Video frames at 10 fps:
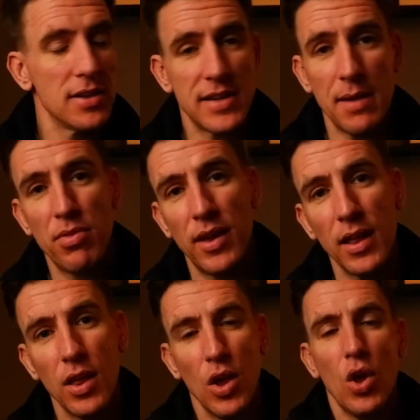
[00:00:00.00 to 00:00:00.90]
Same
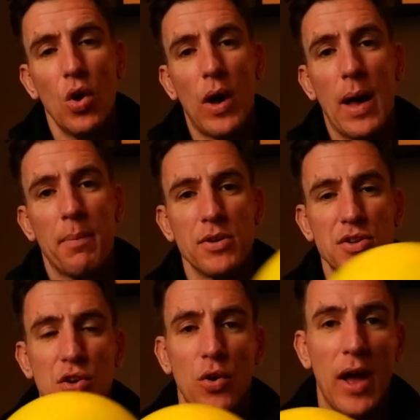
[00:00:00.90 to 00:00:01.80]
thing
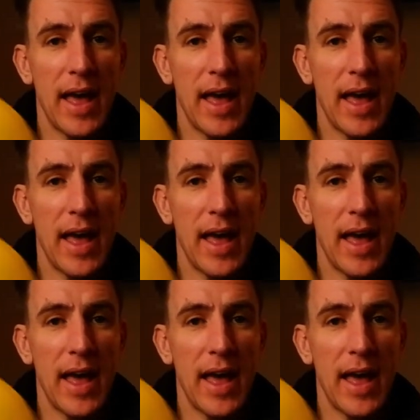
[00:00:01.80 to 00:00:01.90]
happens to your